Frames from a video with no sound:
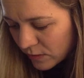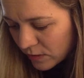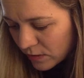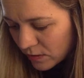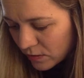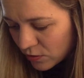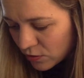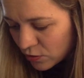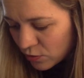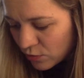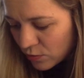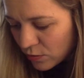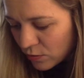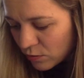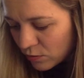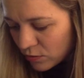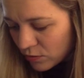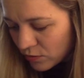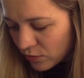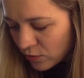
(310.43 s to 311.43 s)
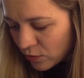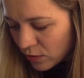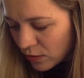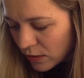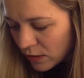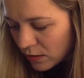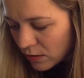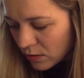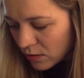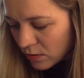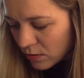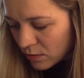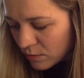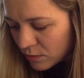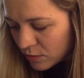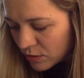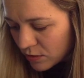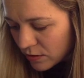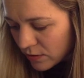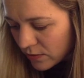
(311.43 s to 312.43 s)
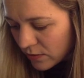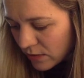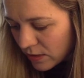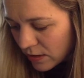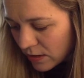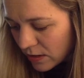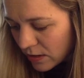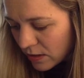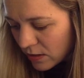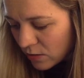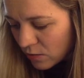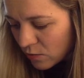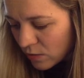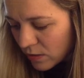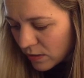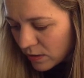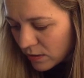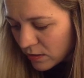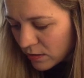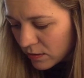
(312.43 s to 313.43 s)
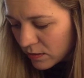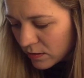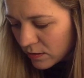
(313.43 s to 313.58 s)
R two equals four kilo ohms, and then R one